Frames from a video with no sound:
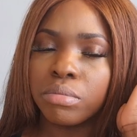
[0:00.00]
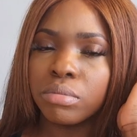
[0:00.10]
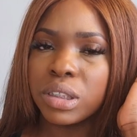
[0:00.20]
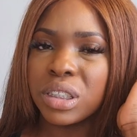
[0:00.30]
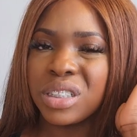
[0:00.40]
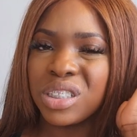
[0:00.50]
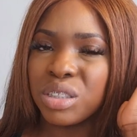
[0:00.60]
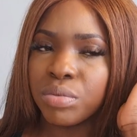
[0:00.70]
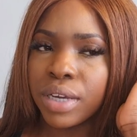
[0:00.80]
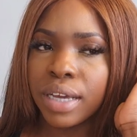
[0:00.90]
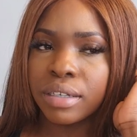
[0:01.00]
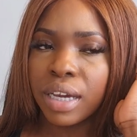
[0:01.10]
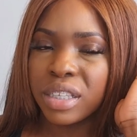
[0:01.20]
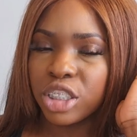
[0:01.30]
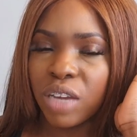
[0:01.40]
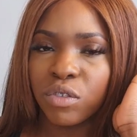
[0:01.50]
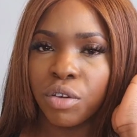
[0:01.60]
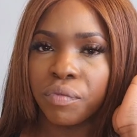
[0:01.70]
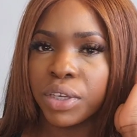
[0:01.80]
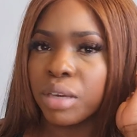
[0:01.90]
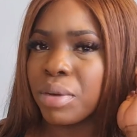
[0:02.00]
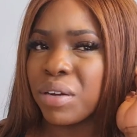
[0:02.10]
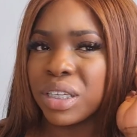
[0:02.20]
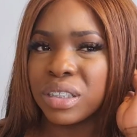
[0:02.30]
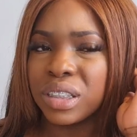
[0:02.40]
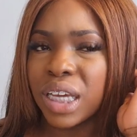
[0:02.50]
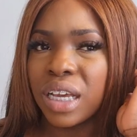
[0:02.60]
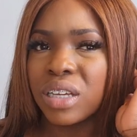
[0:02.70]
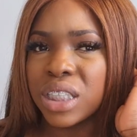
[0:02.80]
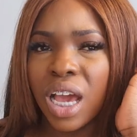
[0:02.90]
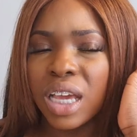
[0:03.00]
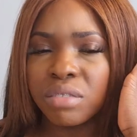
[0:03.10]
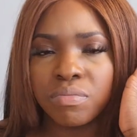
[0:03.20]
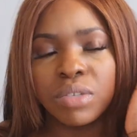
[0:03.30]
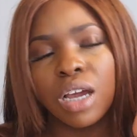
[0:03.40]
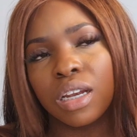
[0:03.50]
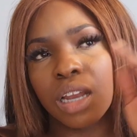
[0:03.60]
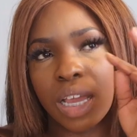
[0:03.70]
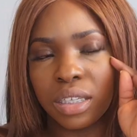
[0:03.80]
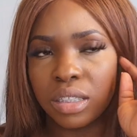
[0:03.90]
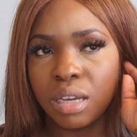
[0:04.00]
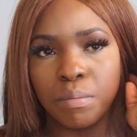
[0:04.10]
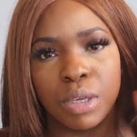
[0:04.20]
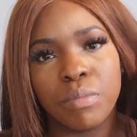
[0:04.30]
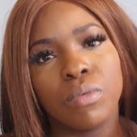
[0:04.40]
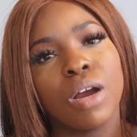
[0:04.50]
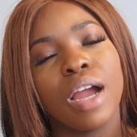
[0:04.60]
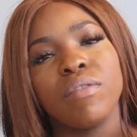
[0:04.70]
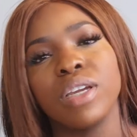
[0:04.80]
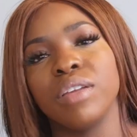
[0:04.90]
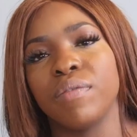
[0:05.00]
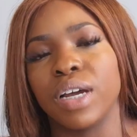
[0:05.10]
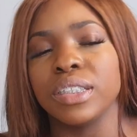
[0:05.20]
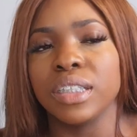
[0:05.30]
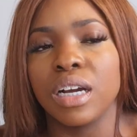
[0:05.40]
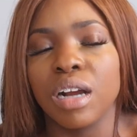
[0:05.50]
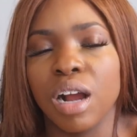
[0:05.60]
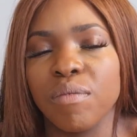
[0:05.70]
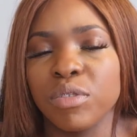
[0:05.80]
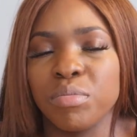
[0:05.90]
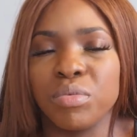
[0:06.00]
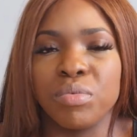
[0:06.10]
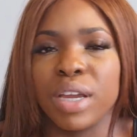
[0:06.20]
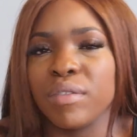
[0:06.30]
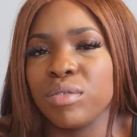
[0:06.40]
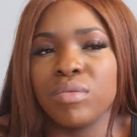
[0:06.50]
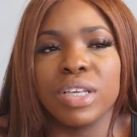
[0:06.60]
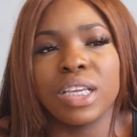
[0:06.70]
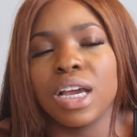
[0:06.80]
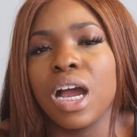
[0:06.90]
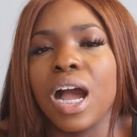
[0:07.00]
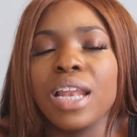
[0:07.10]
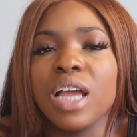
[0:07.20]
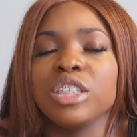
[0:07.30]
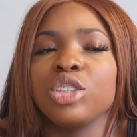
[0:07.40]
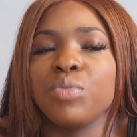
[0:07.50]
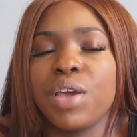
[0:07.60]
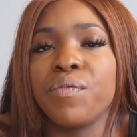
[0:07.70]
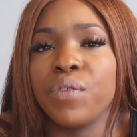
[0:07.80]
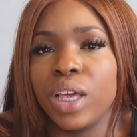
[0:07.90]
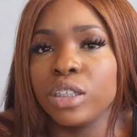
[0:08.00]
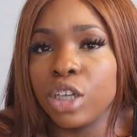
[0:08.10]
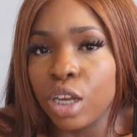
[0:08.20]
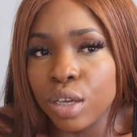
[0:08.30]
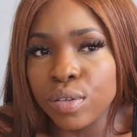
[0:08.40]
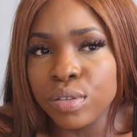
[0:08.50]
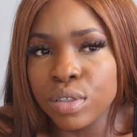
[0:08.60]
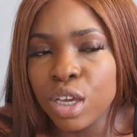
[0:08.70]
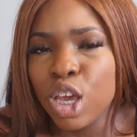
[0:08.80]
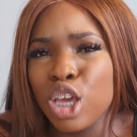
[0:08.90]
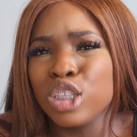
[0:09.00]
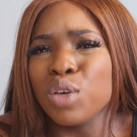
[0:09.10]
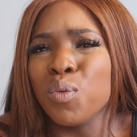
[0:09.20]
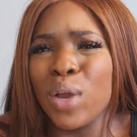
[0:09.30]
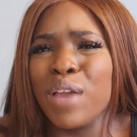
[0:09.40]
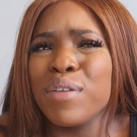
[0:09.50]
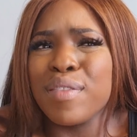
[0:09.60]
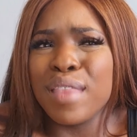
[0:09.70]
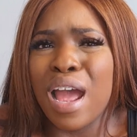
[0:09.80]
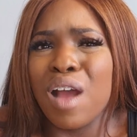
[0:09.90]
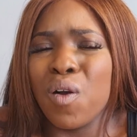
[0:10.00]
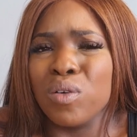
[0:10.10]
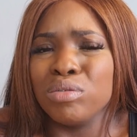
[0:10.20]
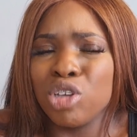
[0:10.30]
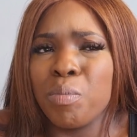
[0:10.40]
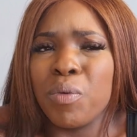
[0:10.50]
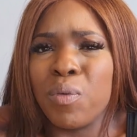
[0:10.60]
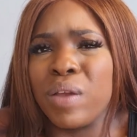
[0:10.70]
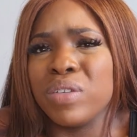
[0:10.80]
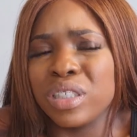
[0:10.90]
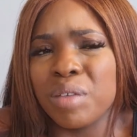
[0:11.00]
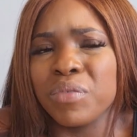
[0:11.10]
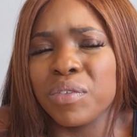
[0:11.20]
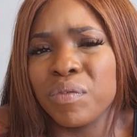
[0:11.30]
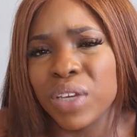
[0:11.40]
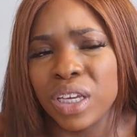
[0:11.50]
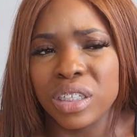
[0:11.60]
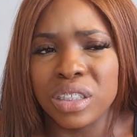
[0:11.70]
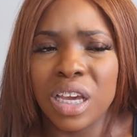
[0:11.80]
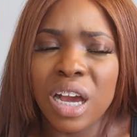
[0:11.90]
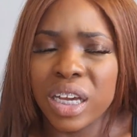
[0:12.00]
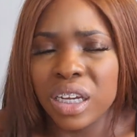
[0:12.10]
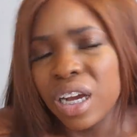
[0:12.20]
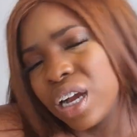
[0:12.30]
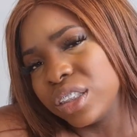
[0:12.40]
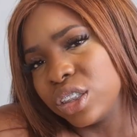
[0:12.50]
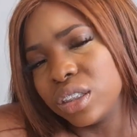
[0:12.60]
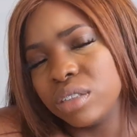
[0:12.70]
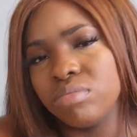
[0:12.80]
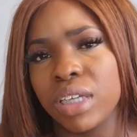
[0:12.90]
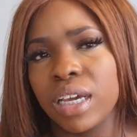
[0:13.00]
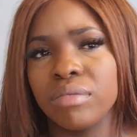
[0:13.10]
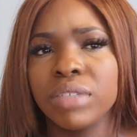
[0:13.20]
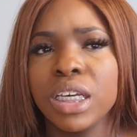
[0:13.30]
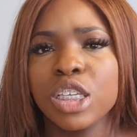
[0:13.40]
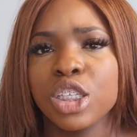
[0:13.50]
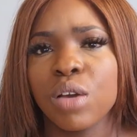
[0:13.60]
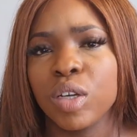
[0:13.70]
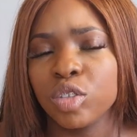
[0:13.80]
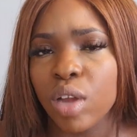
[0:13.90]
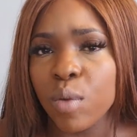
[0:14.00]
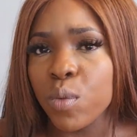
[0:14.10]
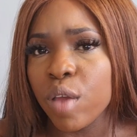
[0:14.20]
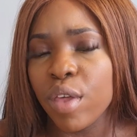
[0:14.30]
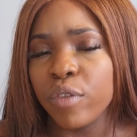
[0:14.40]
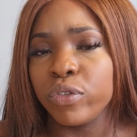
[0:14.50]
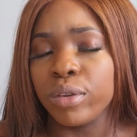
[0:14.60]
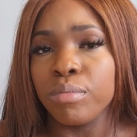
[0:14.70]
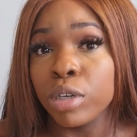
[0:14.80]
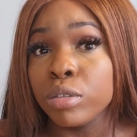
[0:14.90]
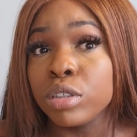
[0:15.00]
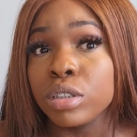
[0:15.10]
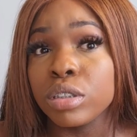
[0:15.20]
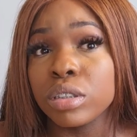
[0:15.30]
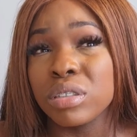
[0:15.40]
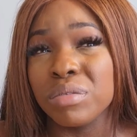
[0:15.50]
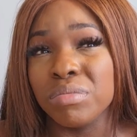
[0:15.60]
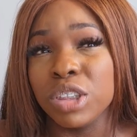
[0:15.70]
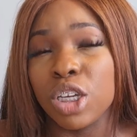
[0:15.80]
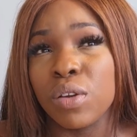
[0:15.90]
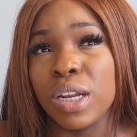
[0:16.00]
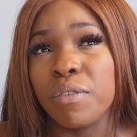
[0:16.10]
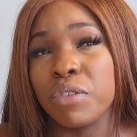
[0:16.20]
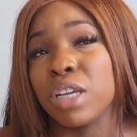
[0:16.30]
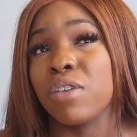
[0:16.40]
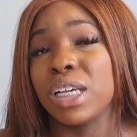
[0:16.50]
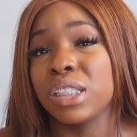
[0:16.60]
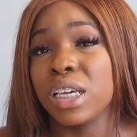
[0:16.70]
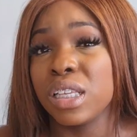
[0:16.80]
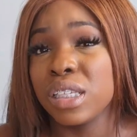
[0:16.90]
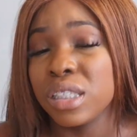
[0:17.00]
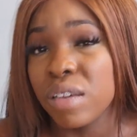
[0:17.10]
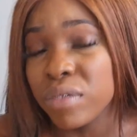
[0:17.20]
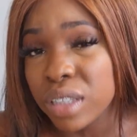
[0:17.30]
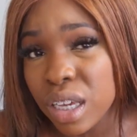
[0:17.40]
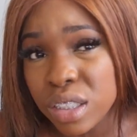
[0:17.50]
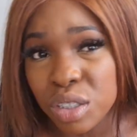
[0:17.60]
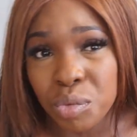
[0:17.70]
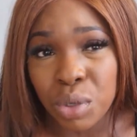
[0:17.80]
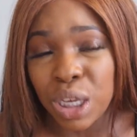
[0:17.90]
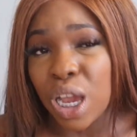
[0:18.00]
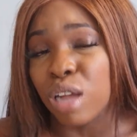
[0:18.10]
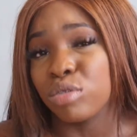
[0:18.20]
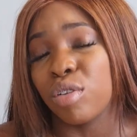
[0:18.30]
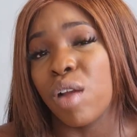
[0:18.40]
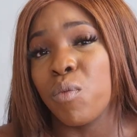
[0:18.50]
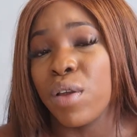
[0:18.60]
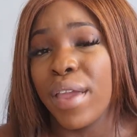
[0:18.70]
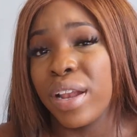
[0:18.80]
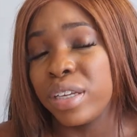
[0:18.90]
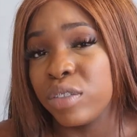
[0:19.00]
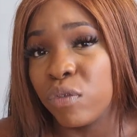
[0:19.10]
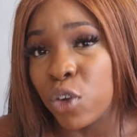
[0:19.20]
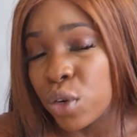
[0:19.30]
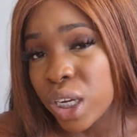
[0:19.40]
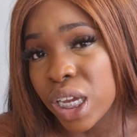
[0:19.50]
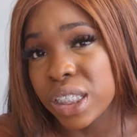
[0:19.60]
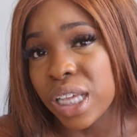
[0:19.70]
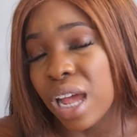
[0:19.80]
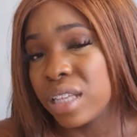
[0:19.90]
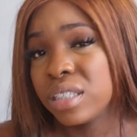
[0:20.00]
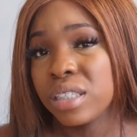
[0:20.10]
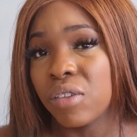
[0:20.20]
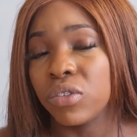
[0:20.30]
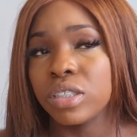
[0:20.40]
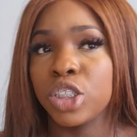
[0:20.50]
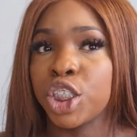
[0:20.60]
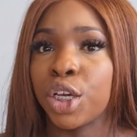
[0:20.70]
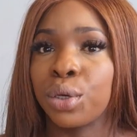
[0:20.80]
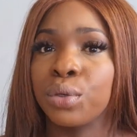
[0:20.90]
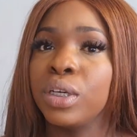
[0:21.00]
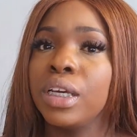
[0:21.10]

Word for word: It's easier to wear at night than you haven't got to think about it in the day, because I, unlike some people, I really find it uncomfortable wearing all of that. I like to wear fitted clothes, so wearing that on top of wearing something fitted, yeah, I just, yeah, so I try and wear it most, you know, if, all right, say there's 7 days in the week, I'll try and wear it at least 4 nights out of the 7. So